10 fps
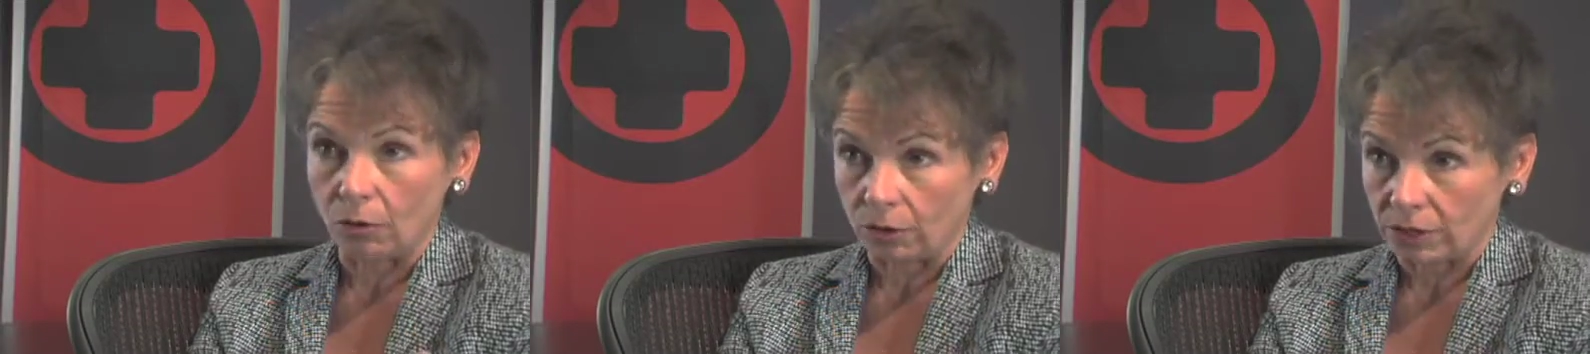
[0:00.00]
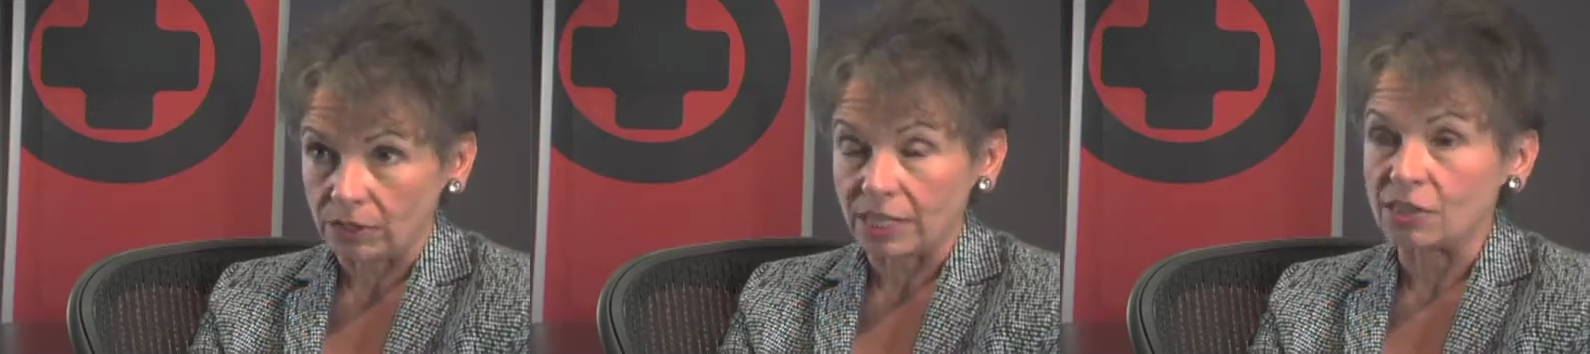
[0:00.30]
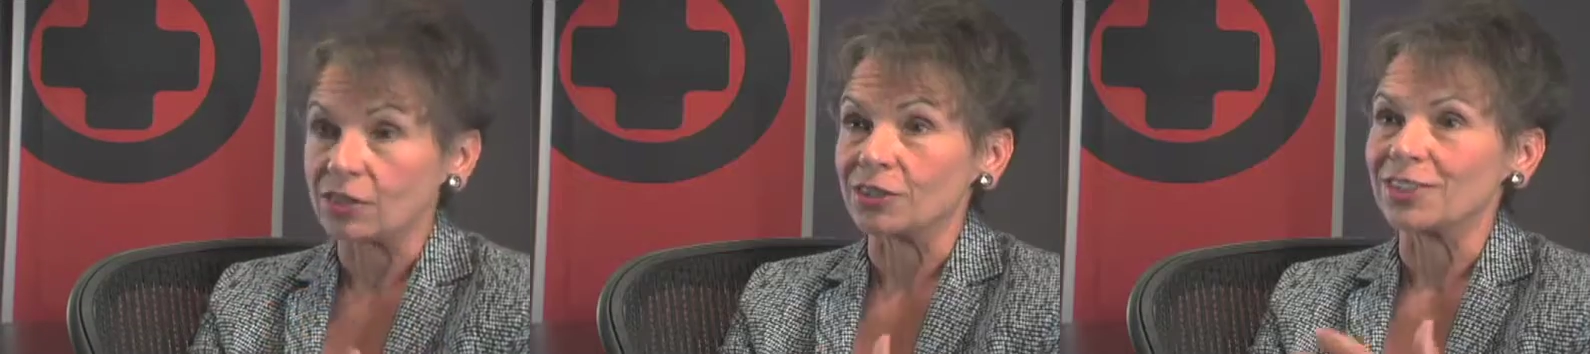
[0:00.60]

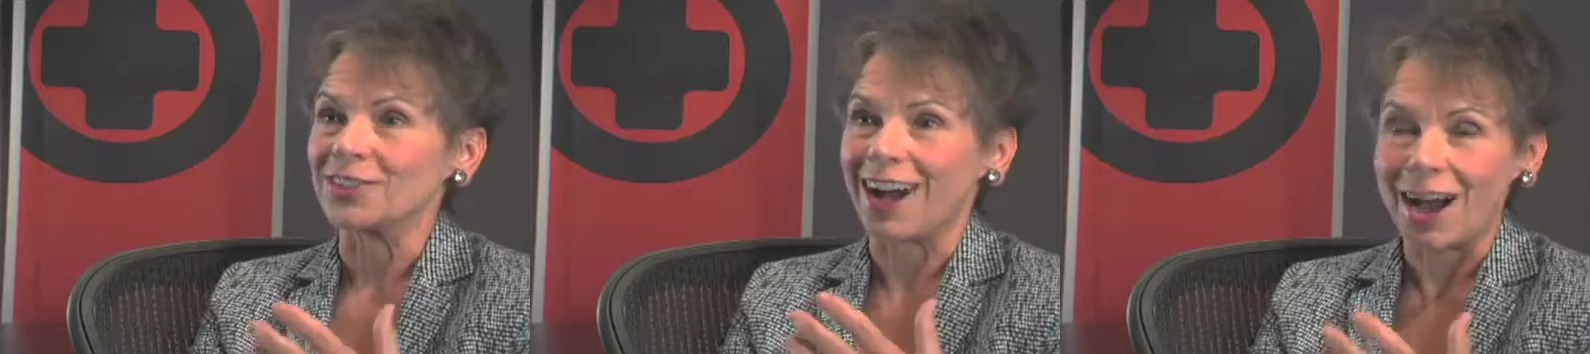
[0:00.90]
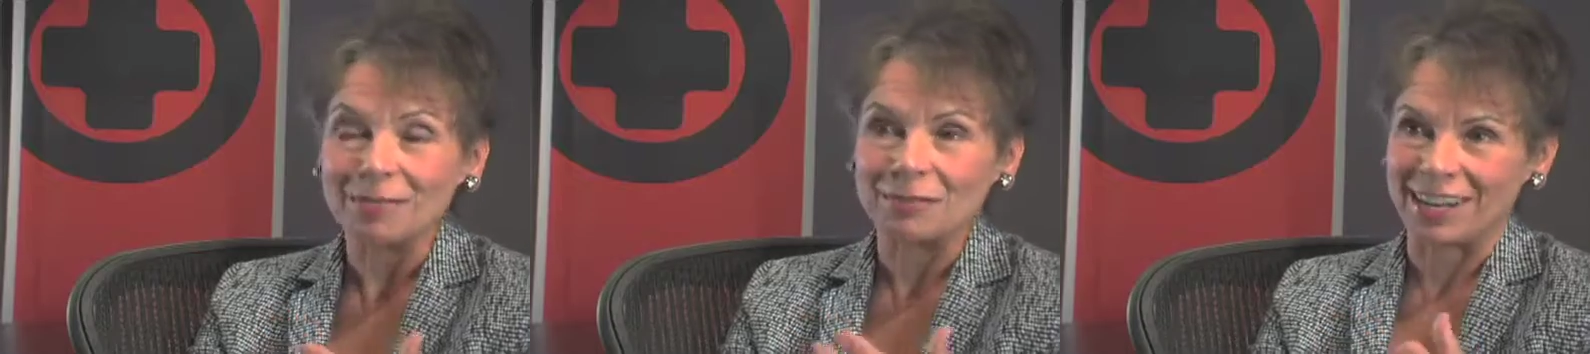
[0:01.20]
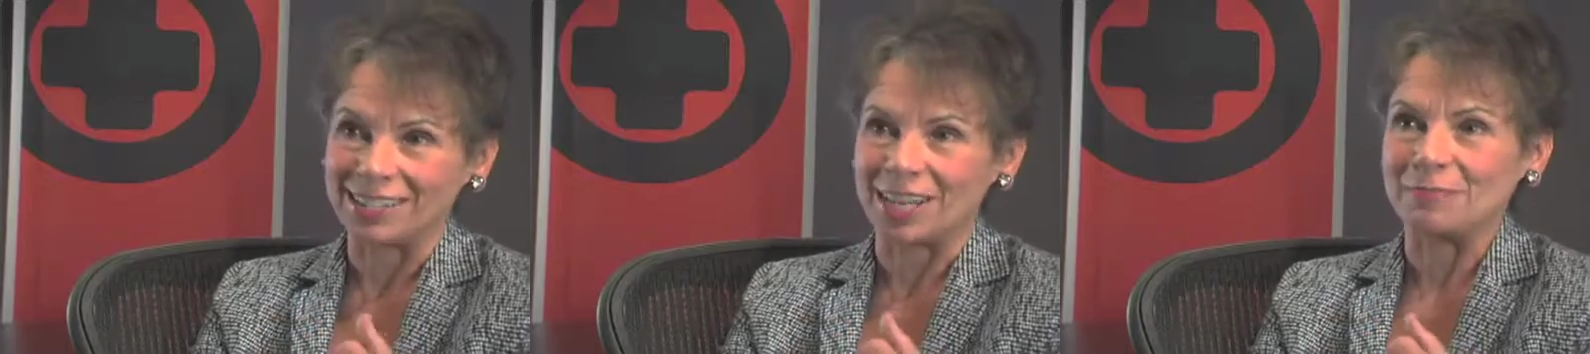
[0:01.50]
organization to
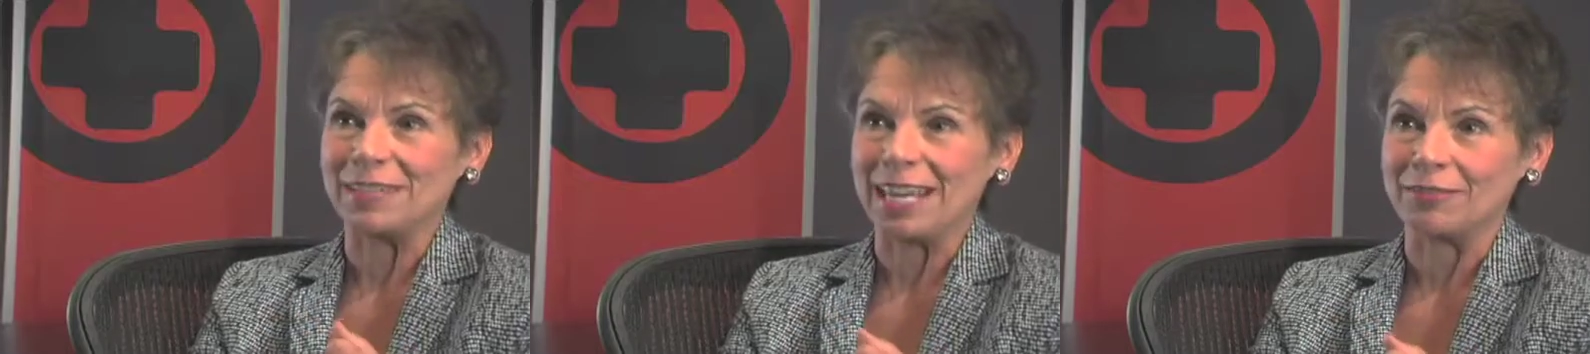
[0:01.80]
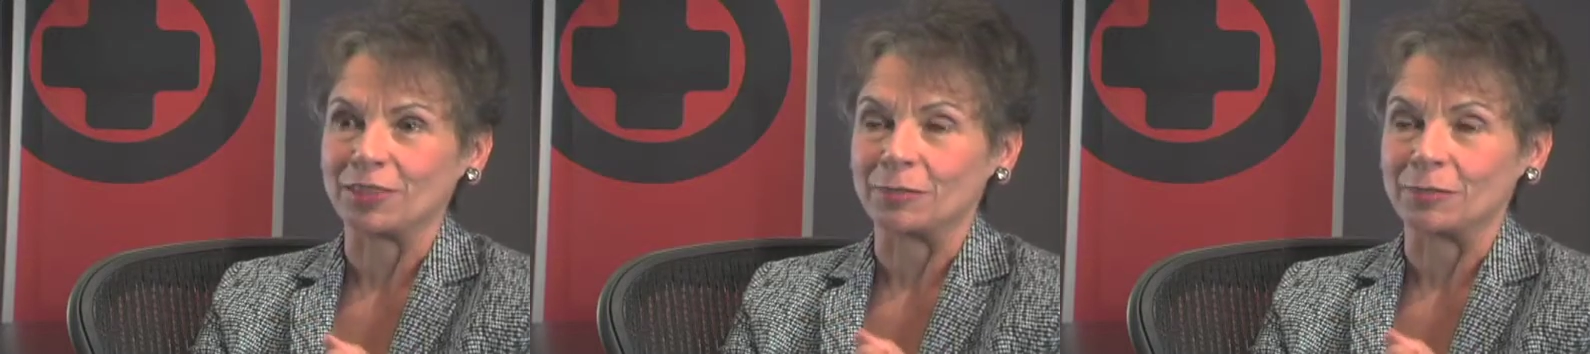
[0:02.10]
optimize that behavior,